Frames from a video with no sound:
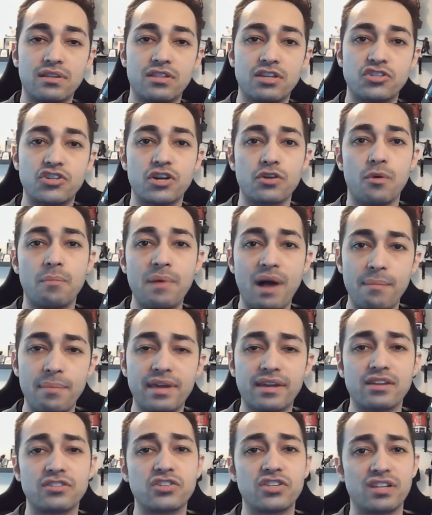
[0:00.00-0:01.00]
the general
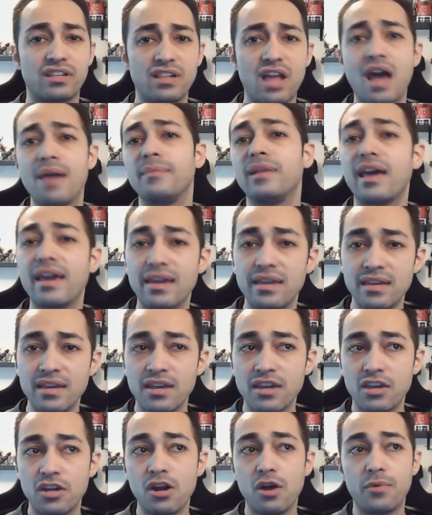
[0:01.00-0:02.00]
public, into the limelight,
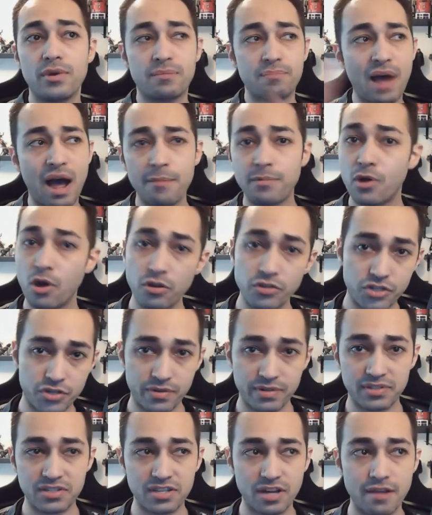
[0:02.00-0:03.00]
you know, with pop culture
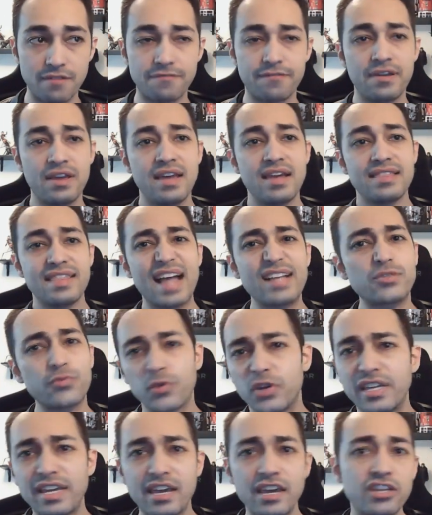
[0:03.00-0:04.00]
and stuff. That's
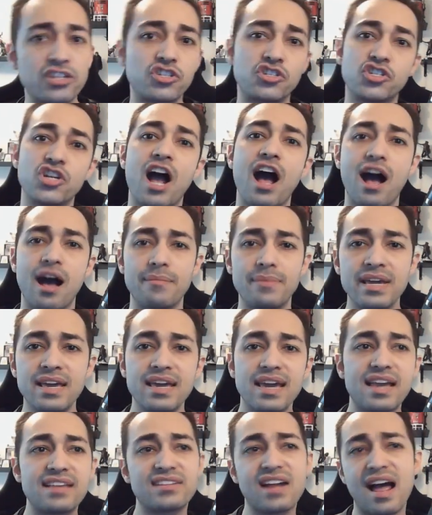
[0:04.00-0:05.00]
really his job.
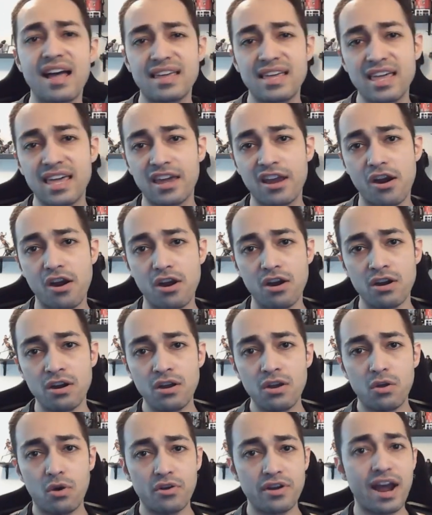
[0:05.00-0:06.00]
He's not here
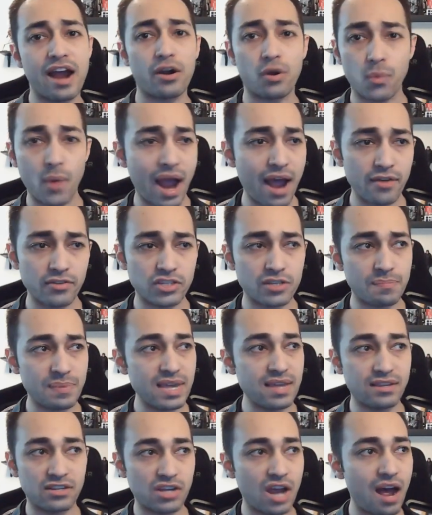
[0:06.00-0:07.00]
or not around to
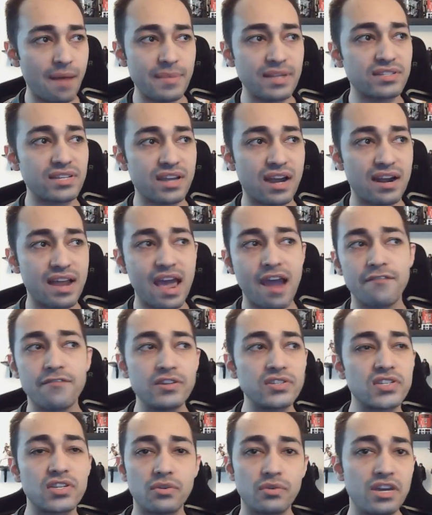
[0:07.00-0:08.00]
be commenting on every
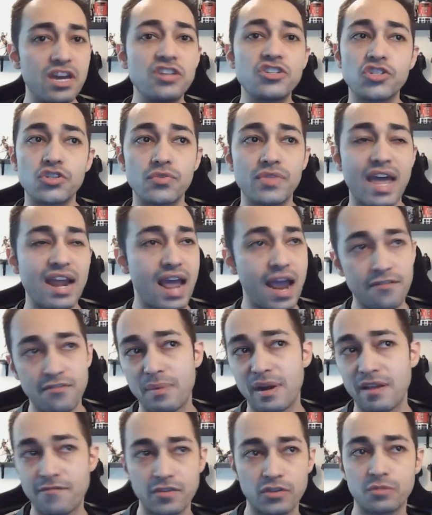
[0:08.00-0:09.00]
single issue that
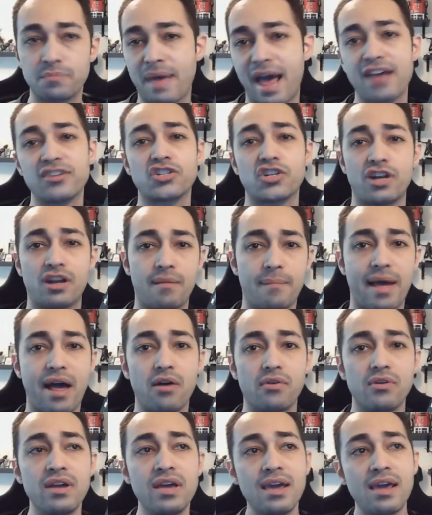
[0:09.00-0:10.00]
everybody feels passionate
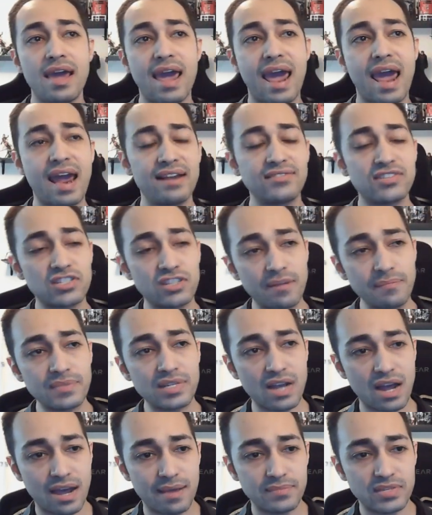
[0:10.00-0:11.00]
about. And
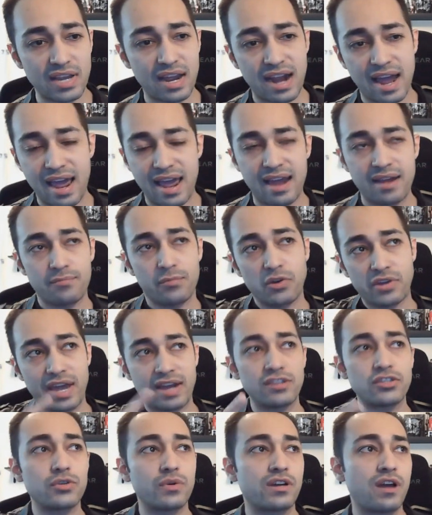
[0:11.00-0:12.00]
sometimes, and I, and we'll get
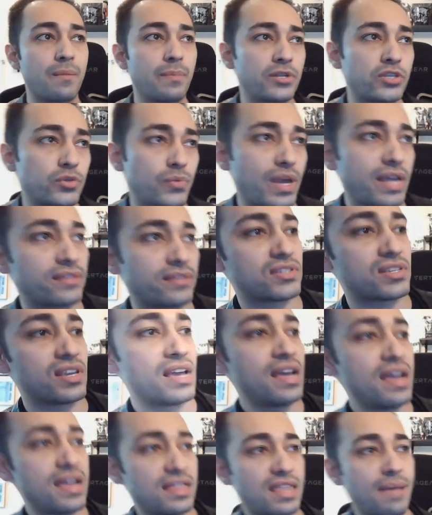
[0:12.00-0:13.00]
into a couple tweets
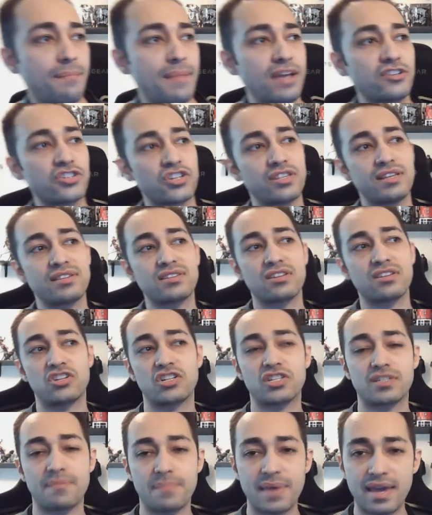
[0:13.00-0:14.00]
that mention this in
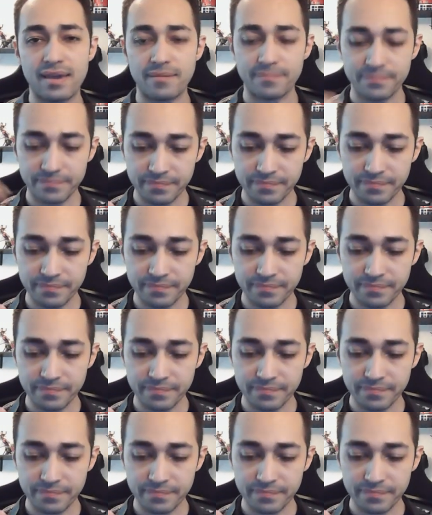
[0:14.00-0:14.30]
just a bit,